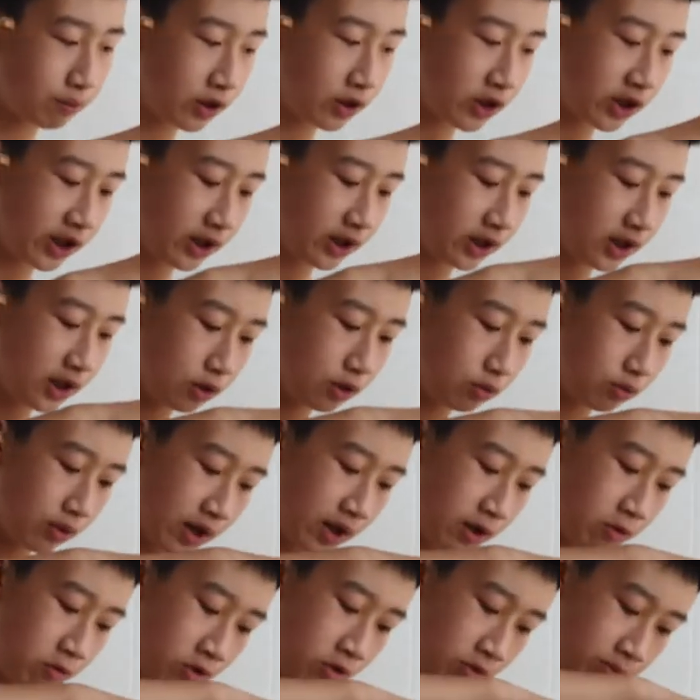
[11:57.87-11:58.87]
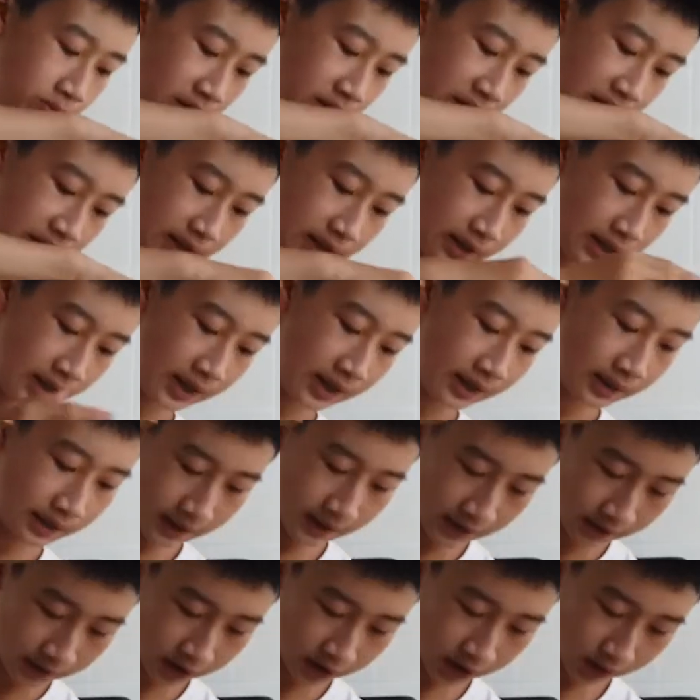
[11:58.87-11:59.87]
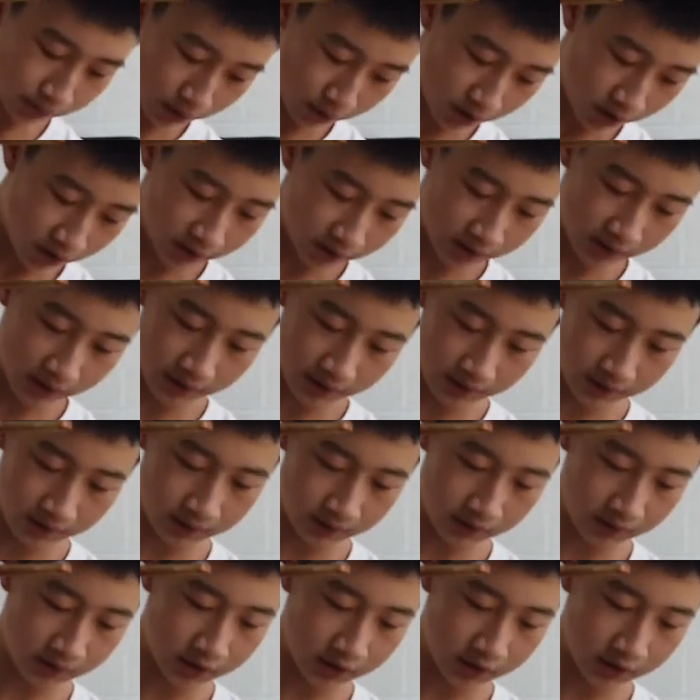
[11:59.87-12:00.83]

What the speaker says: pushing this way will mean that this part of